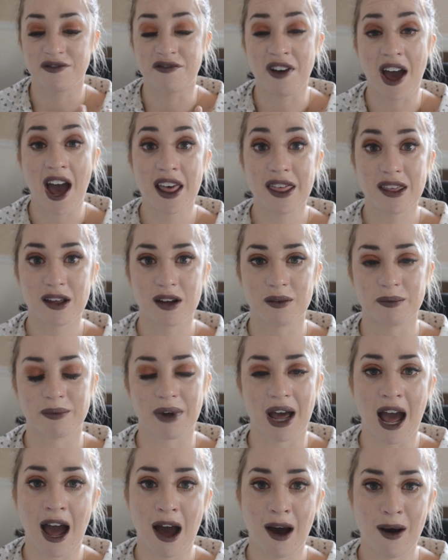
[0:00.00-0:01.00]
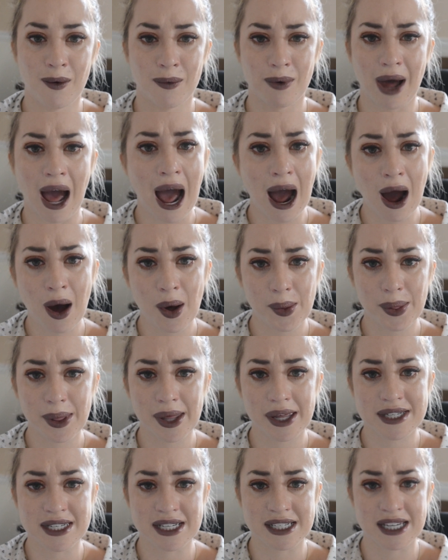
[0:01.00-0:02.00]
fathom how
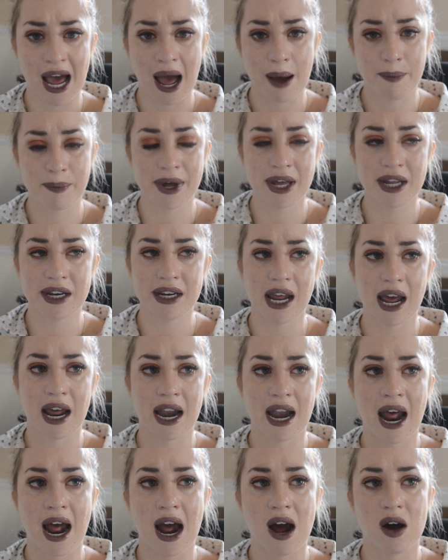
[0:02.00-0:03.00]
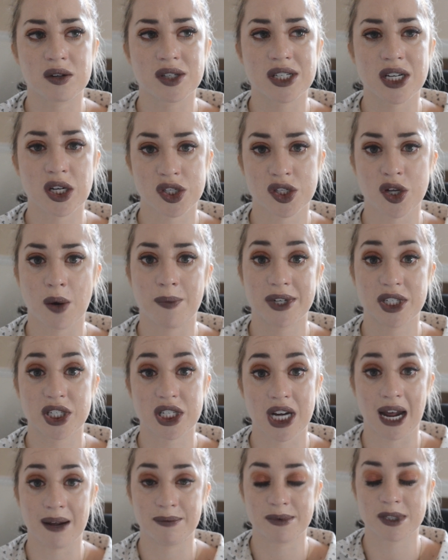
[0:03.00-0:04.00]
this has happened and how so much
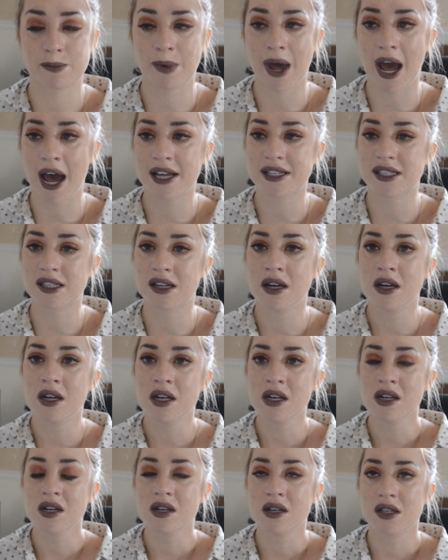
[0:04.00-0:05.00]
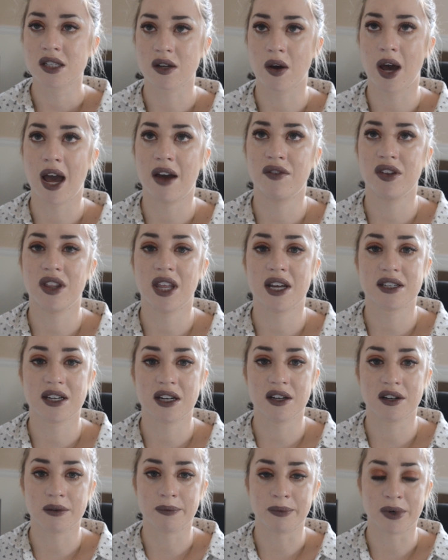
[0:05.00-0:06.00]
time has passed. So having that
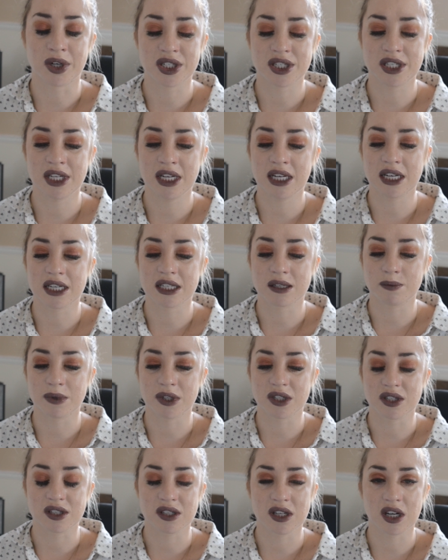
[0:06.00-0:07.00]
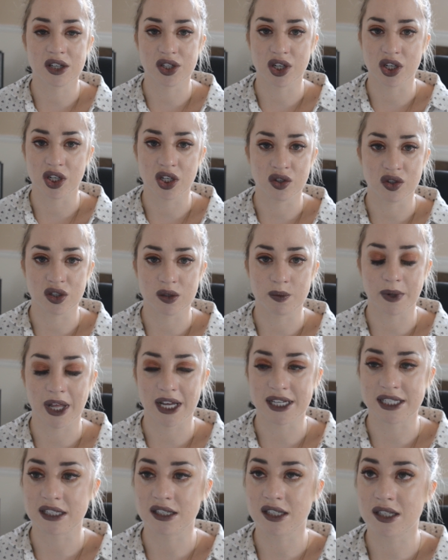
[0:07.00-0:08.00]
tender mercy has been such a huge
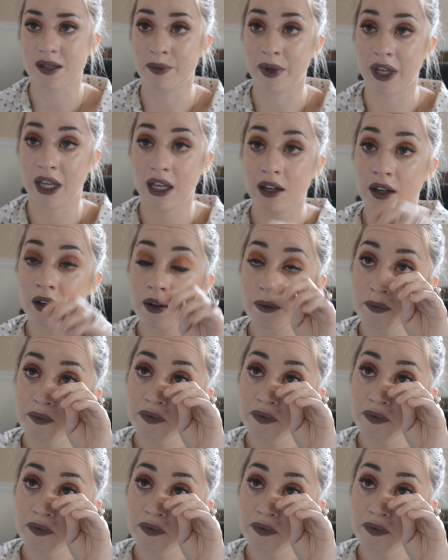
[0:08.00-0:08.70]
blessing to me.